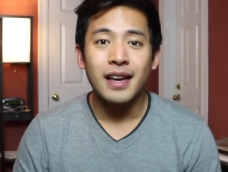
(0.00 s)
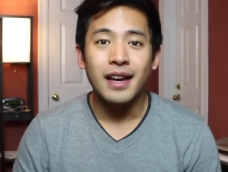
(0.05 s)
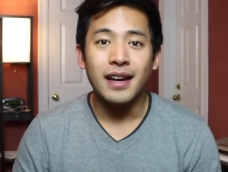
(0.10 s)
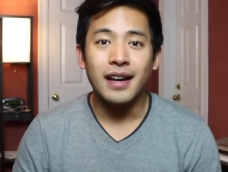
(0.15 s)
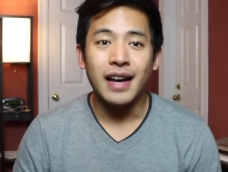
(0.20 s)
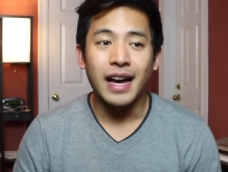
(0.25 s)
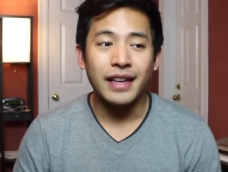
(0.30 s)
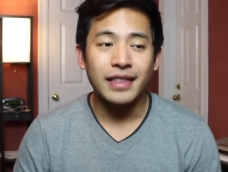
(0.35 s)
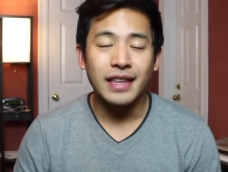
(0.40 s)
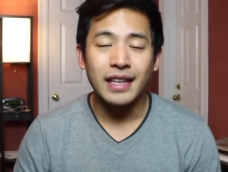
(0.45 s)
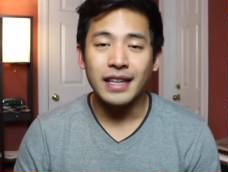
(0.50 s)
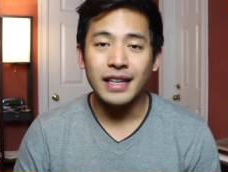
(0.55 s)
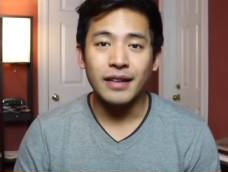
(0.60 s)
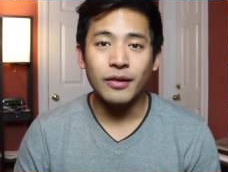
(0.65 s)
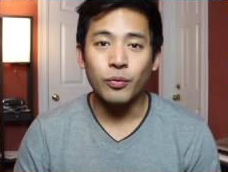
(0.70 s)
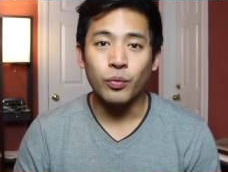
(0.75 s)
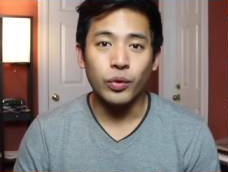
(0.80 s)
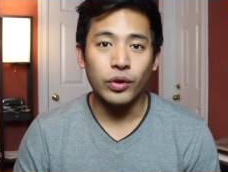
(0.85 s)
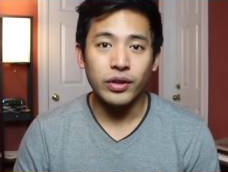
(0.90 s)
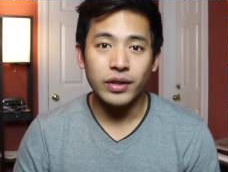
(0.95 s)
Uh, I think
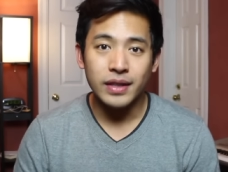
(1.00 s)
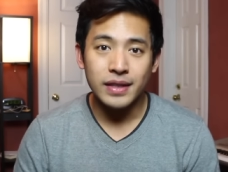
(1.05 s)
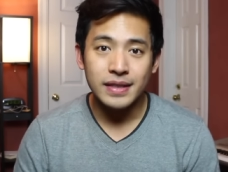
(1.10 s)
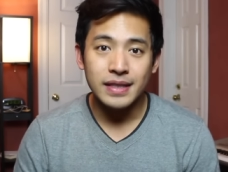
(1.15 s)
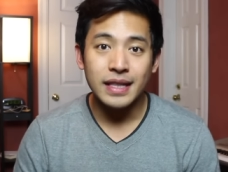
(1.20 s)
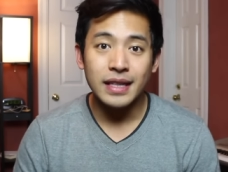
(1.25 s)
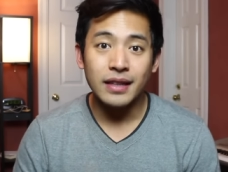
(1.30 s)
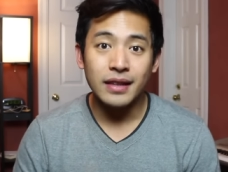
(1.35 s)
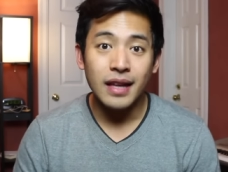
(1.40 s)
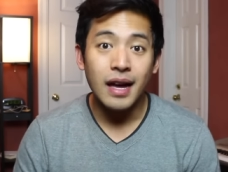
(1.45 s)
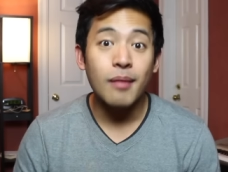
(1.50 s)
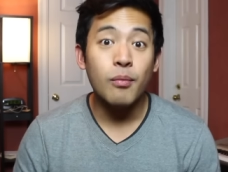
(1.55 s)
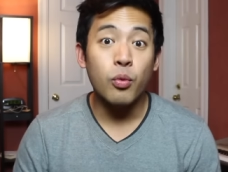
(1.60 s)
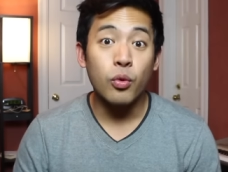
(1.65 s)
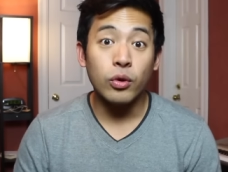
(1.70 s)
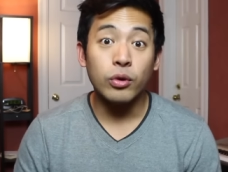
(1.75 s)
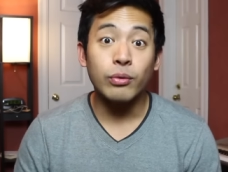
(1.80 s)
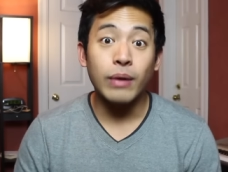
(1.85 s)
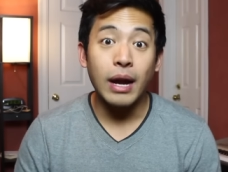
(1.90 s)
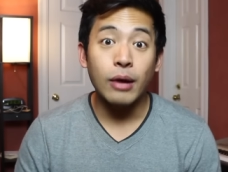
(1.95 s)
we're going to see a lot
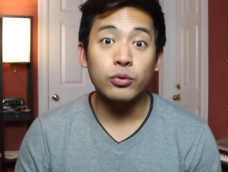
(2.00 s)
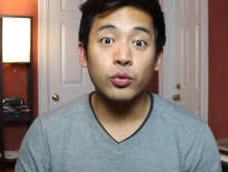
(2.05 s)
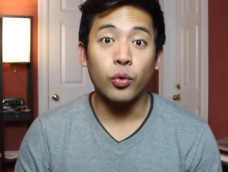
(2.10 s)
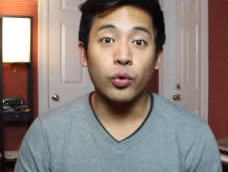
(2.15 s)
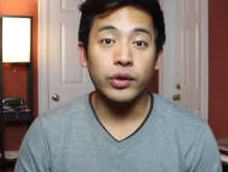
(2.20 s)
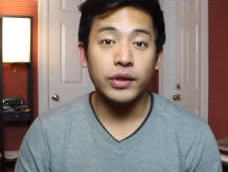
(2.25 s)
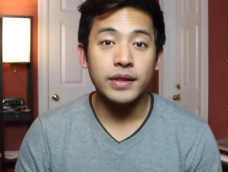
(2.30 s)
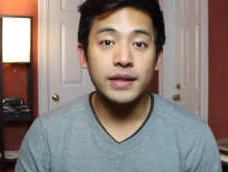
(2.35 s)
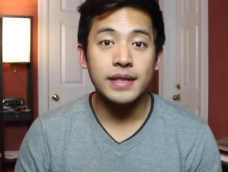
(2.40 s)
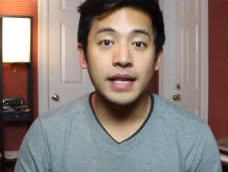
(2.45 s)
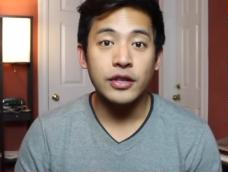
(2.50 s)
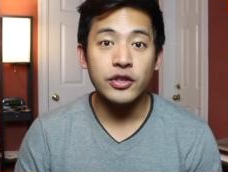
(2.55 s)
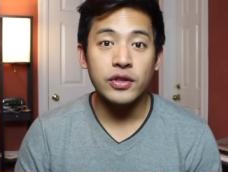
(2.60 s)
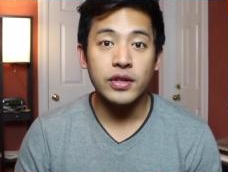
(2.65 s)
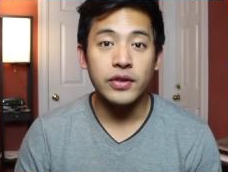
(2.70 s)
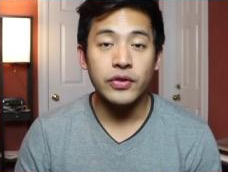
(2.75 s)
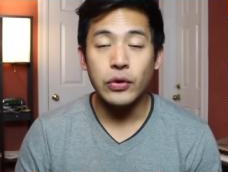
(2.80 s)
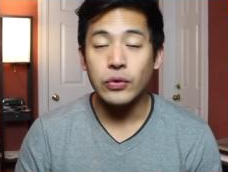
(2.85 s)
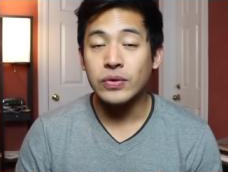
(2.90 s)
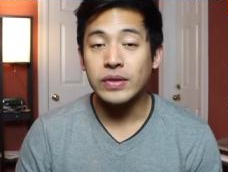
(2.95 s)
more ground
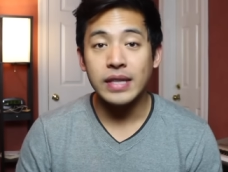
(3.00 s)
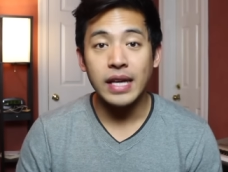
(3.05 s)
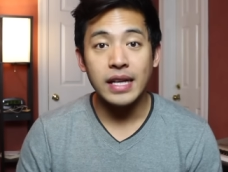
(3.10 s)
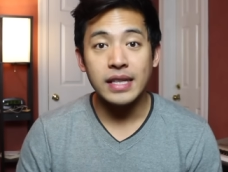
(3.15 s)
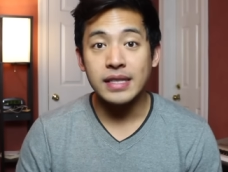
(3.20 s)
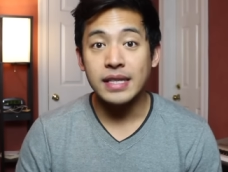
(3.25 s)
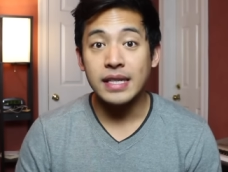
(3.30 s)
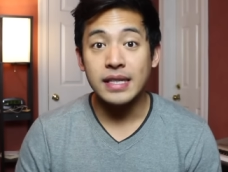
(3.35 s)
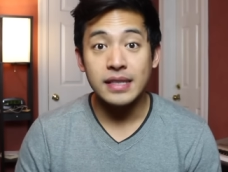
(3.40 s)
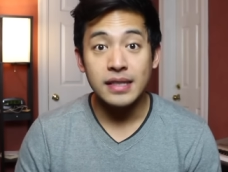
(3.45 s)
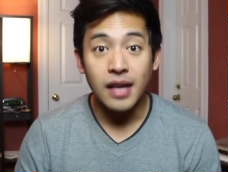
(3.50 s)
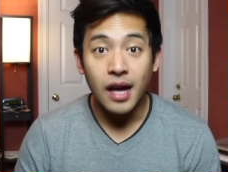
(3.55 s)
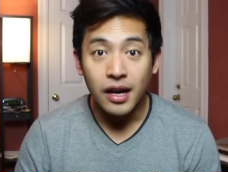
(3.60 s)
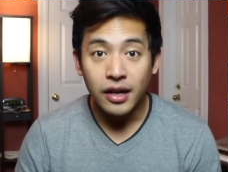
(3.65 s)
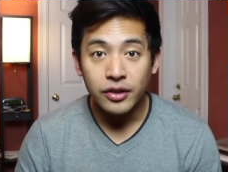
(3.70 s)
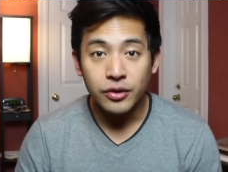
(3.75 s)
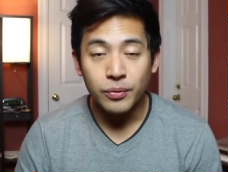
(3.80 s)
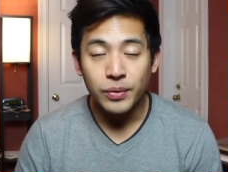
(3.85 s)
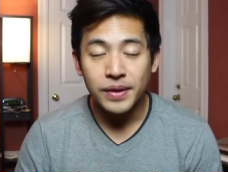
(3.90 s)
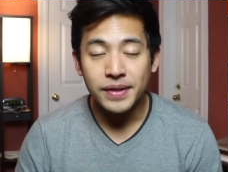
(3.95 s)
organization in those states. He's
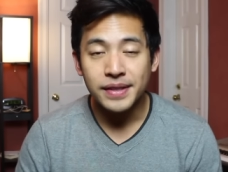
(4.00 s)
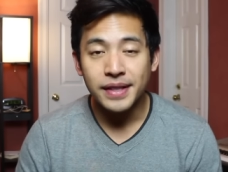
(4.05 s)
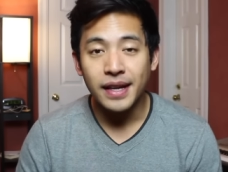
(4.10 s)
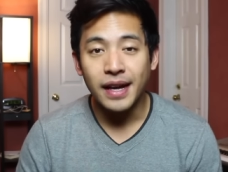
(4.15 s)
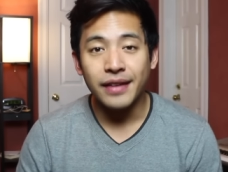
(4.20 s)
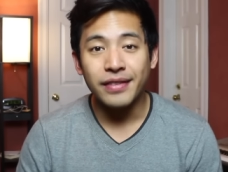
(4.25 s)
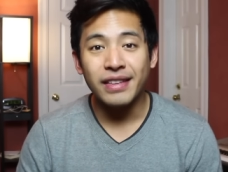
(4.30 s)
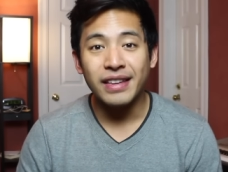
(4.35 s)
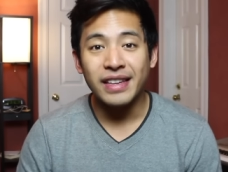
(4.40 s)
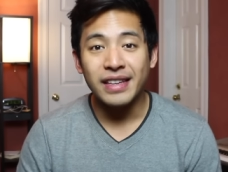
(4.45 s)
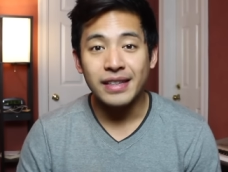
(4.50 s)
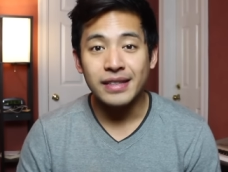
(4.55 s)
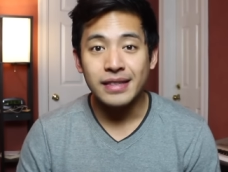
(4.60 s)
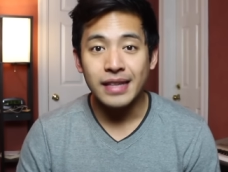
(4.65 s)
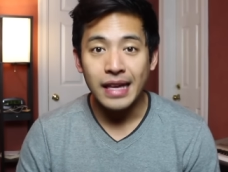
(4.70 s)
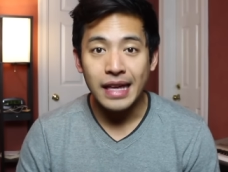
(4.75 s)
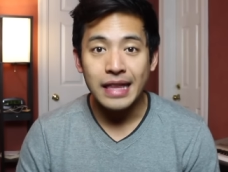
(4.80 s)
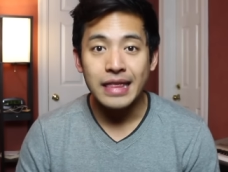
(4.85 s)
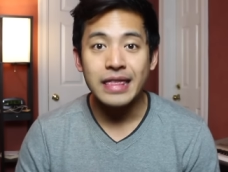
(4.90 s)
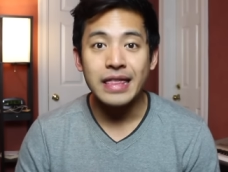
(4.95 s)
not going to risk it. I think
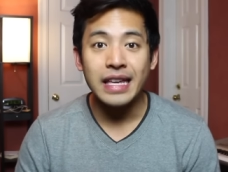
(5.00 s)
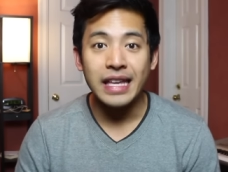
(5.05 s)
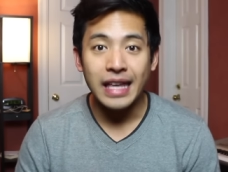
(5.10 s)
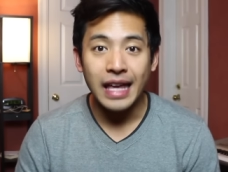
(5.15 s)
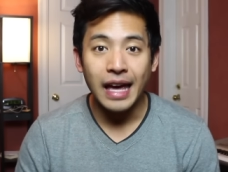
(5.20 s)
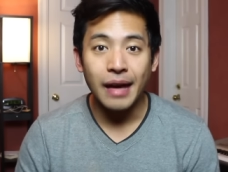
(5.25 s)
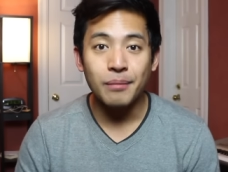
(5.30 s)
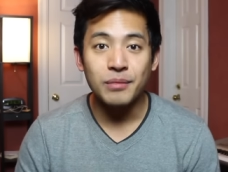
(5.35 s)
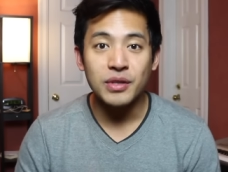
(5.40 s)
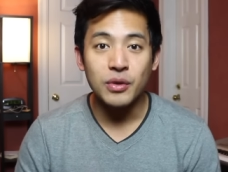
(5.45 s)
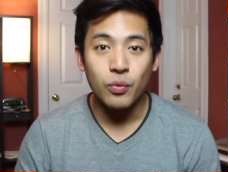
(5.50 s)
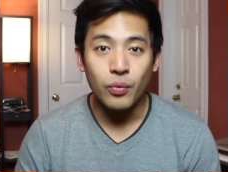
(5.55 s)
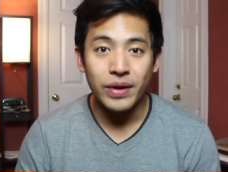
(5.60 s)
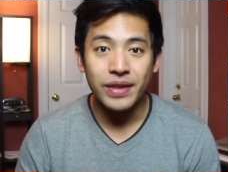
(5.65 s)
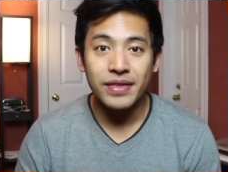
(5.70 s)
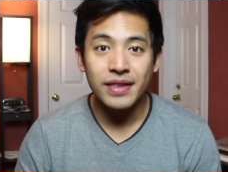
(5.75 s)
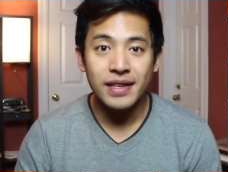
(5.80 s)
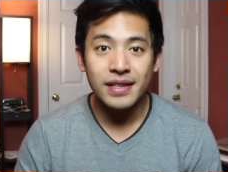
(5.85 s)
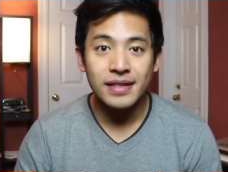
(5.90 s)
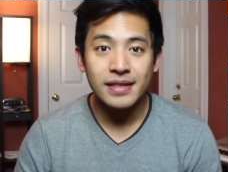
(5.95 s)
he's in the game to
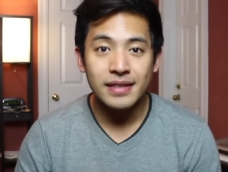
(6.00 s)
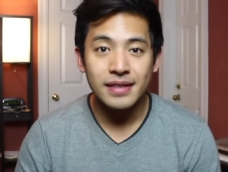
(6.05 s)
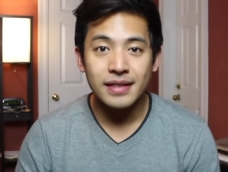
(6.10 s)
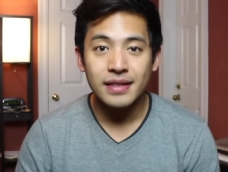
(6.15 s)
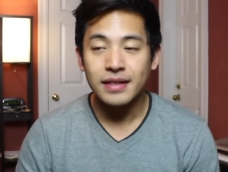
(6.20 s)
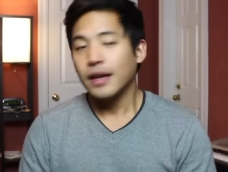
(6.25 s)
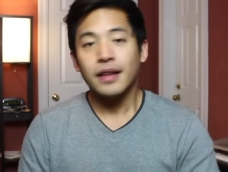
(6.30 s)
win this.